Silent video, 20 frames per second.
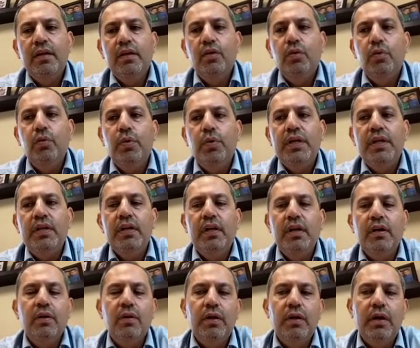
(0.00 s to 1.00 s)
We, in
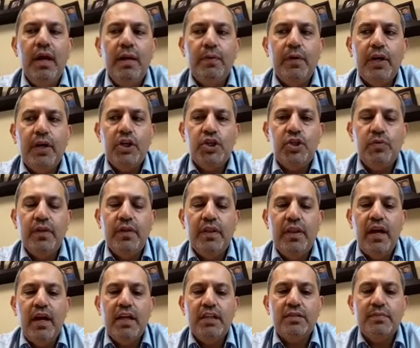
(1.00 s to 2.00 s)
collaboration with the
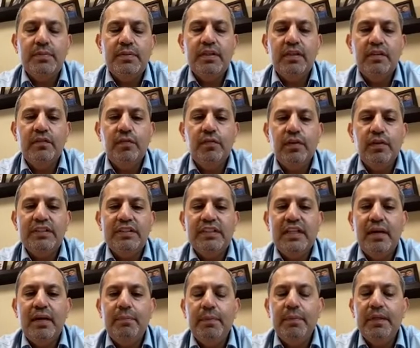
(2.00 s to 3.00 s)
hospital, for
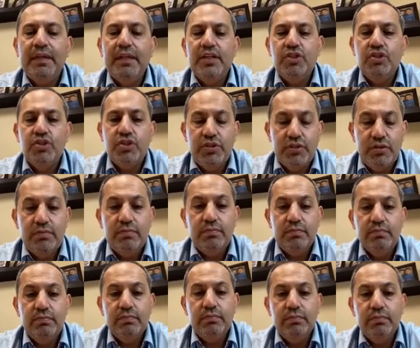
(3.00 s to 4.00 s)
example, each
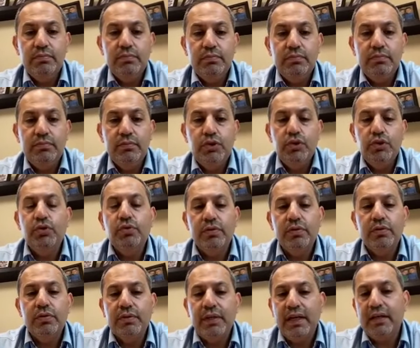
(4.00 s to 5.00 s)
new
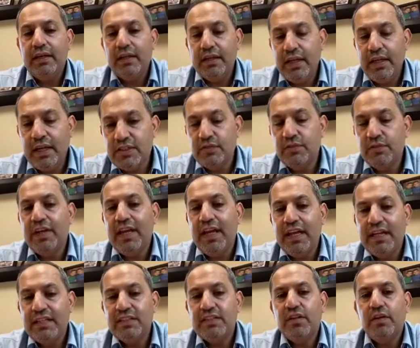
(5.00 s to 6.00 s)
like case of
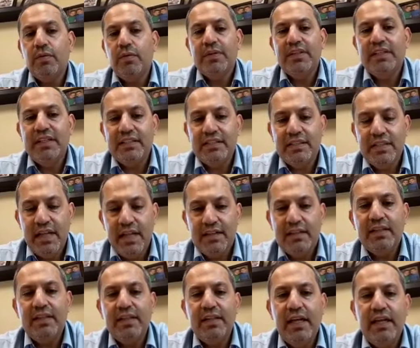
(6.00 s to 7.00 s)
cancer or
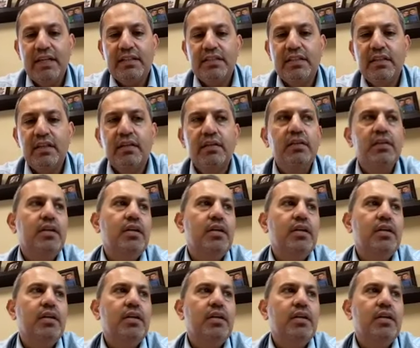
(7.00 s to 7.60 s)
metastatic cancer,